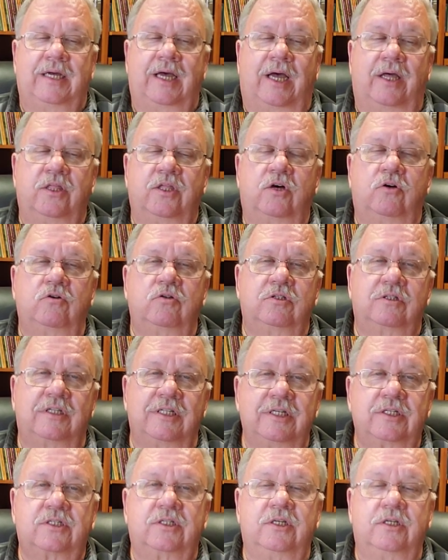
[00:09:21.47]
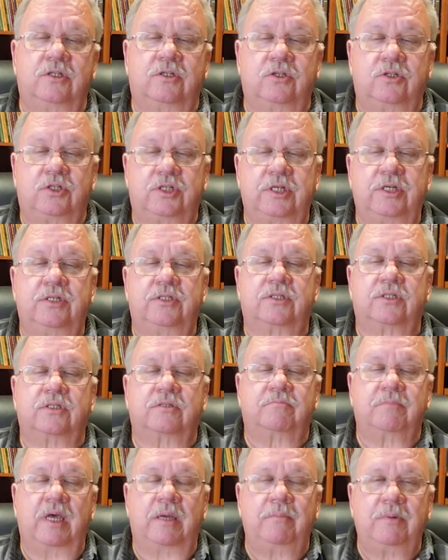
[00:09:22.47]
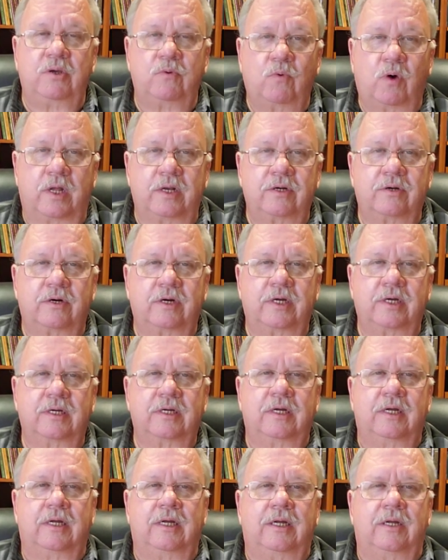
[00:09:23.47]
And those listening to Jesus may be wondering,